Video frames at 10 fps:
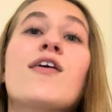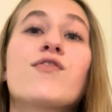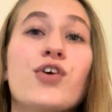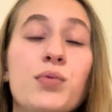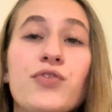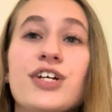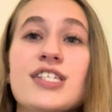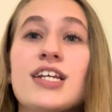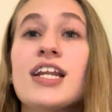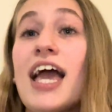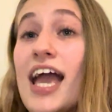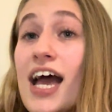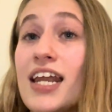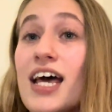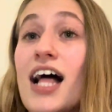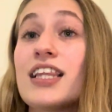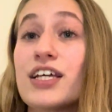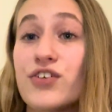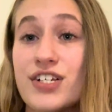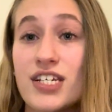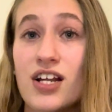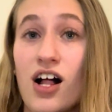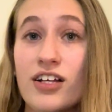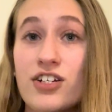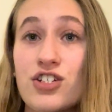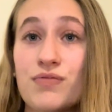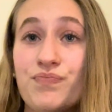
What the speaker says: verbal reasoning, and literacy knowledge.